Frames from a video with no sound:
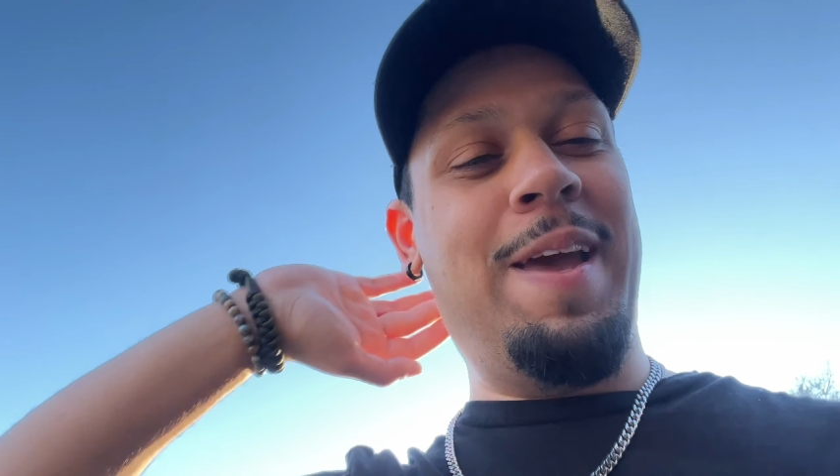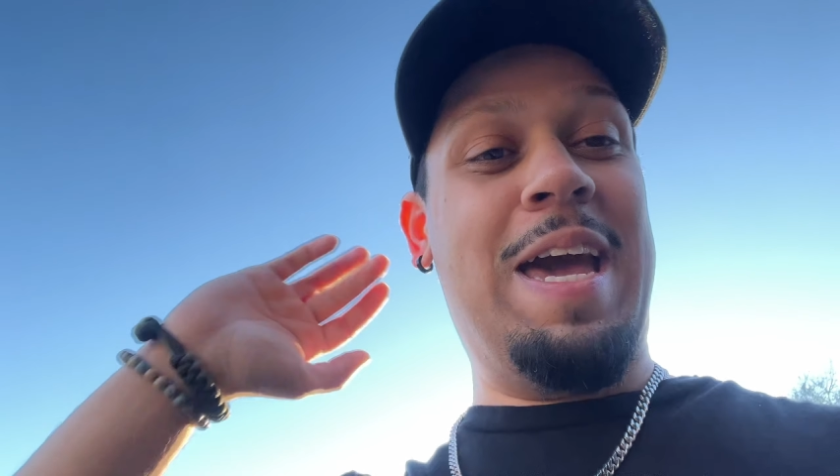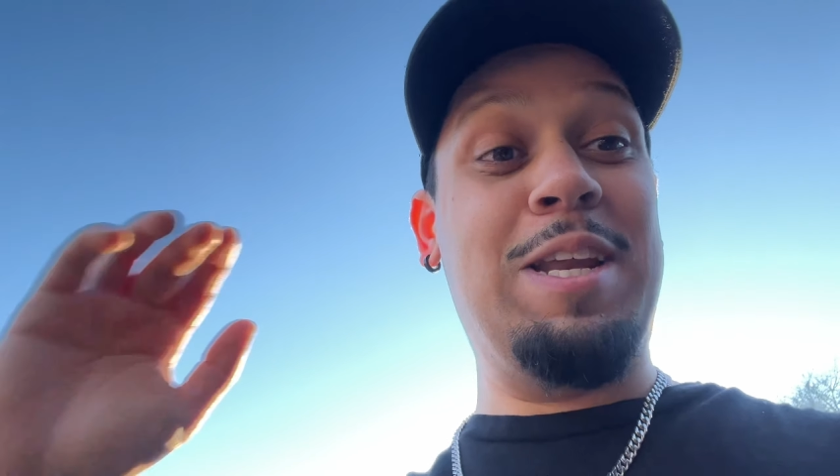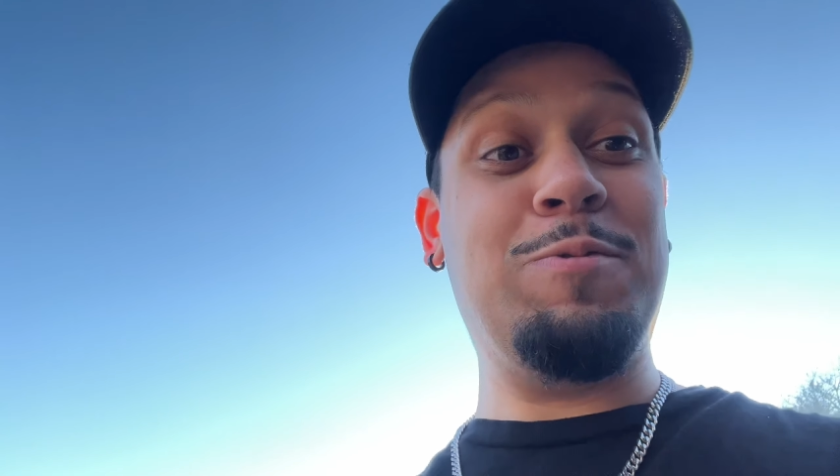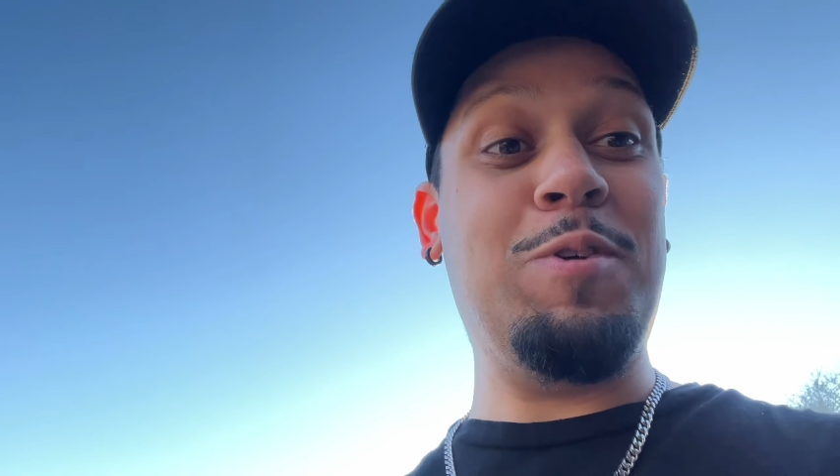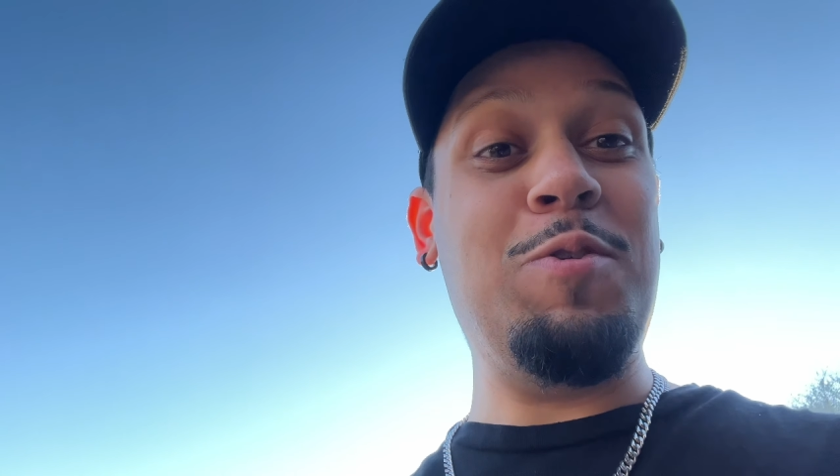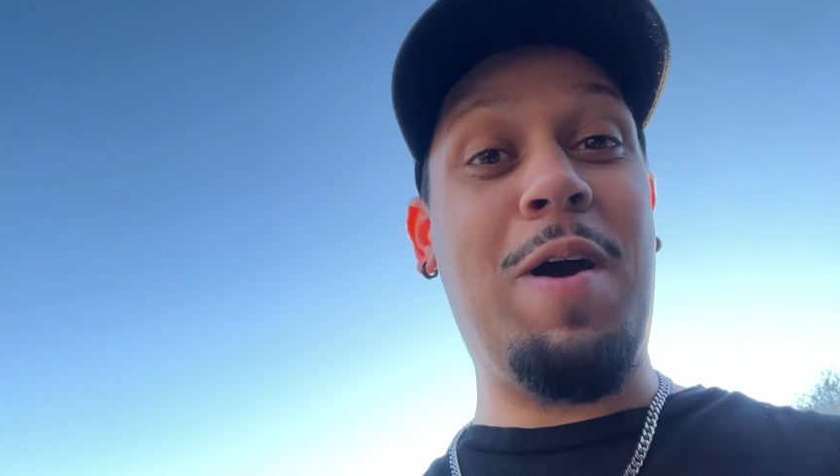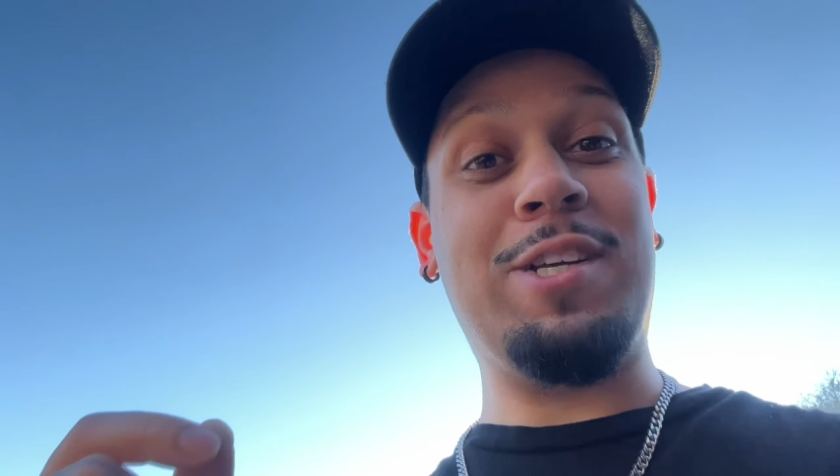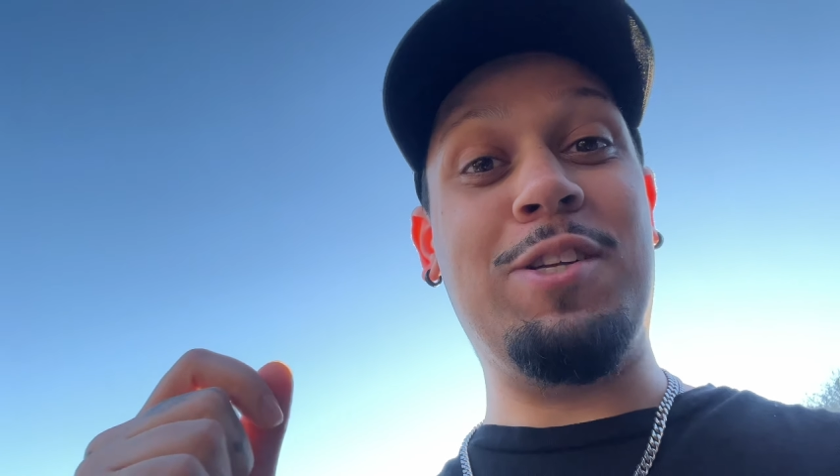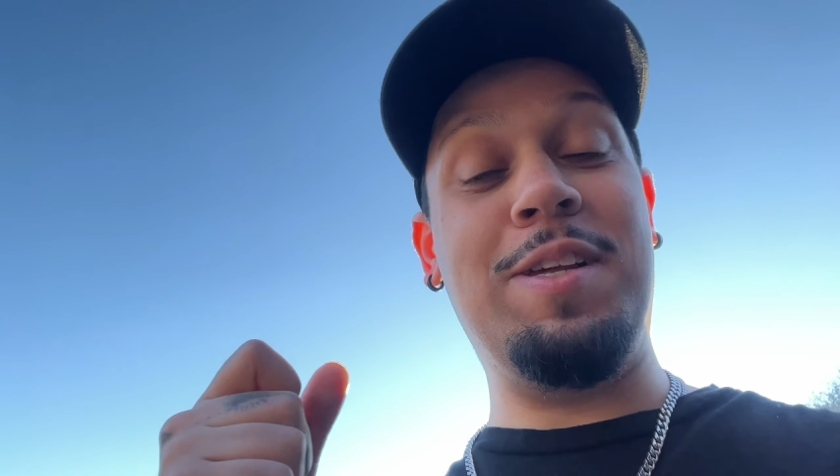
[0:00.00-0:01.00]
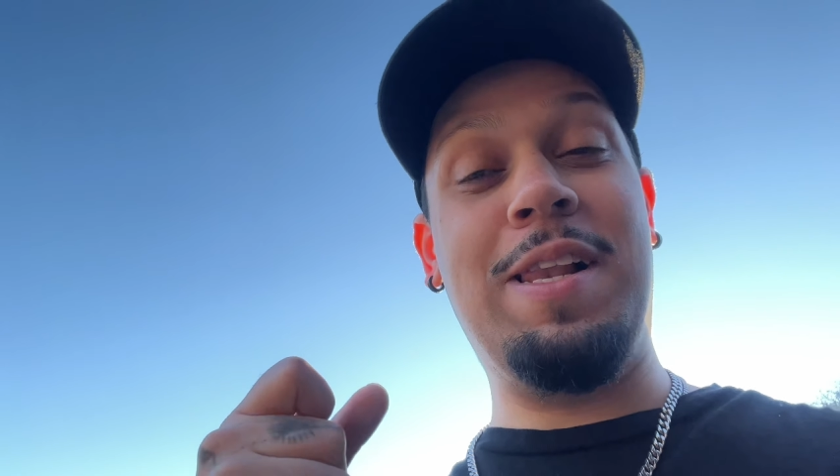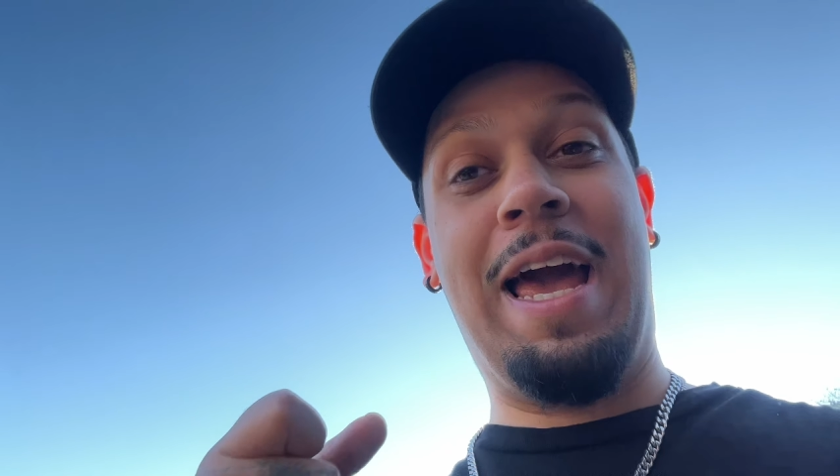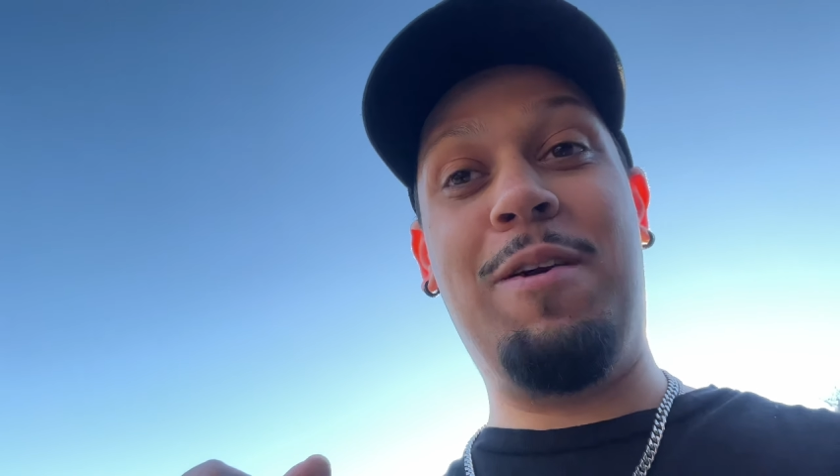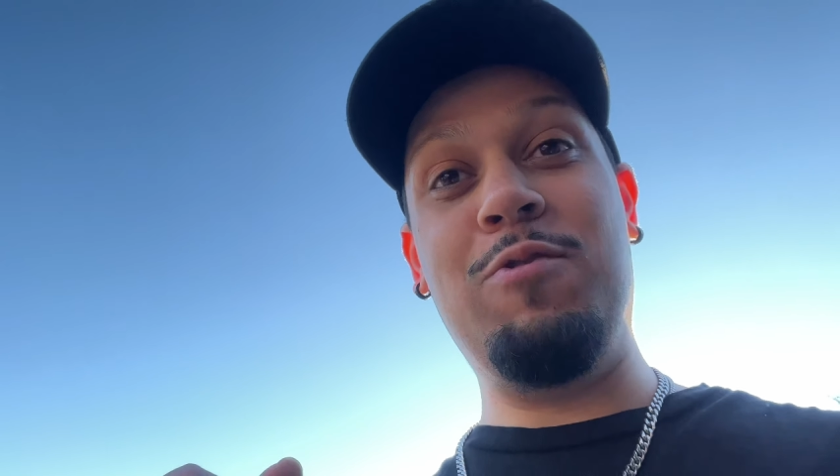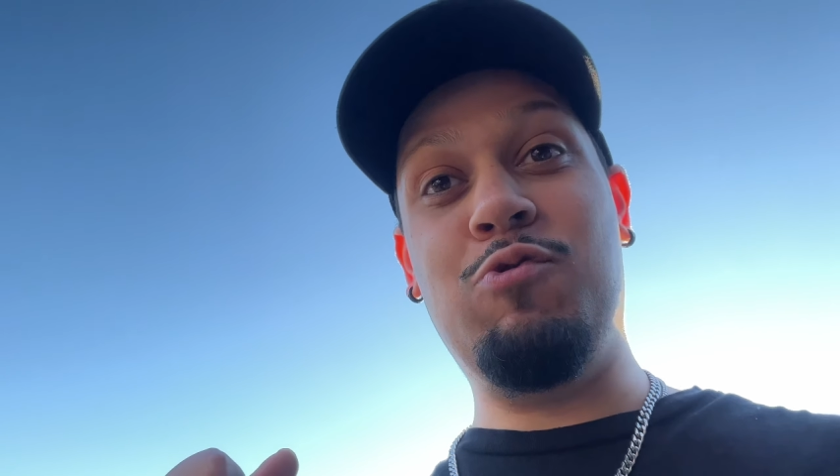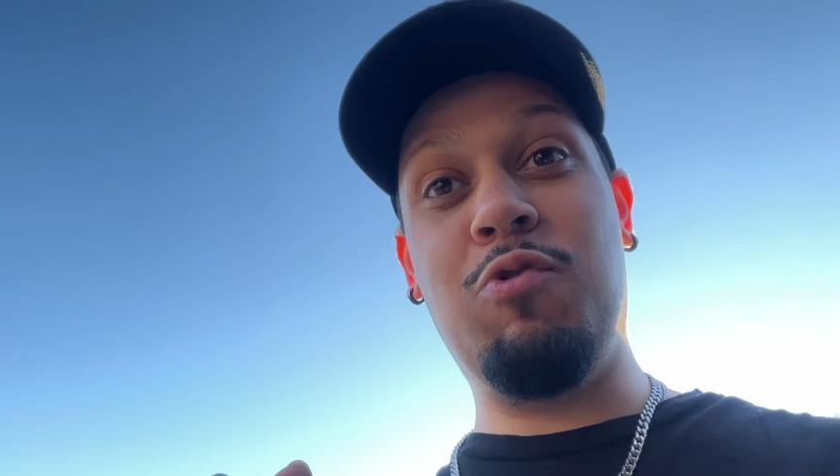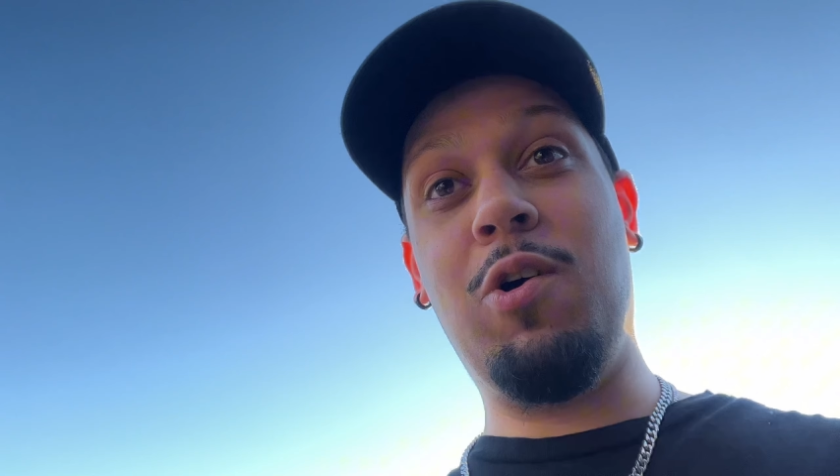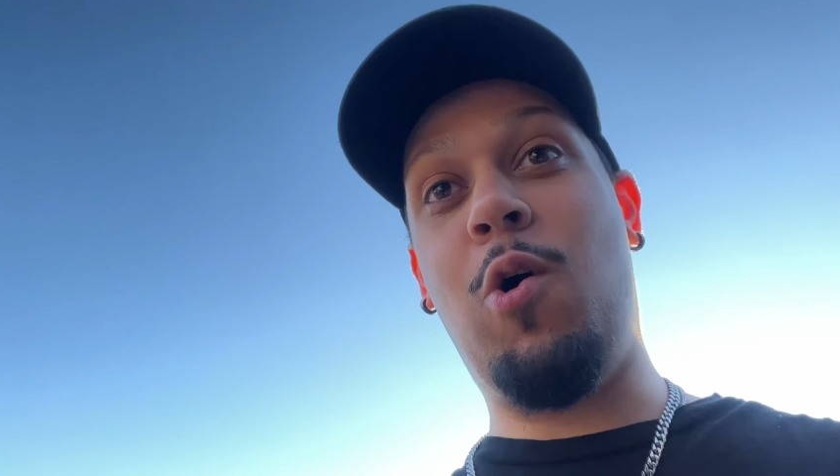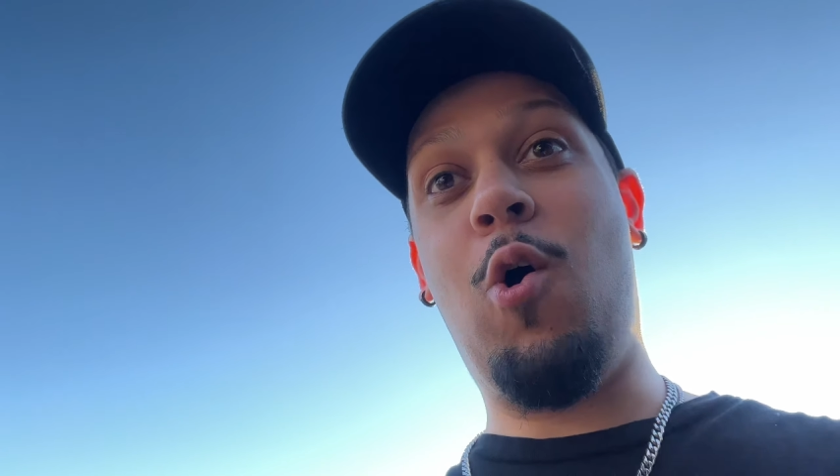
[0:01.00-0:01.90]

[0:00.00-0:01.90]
And it's when you actually like drill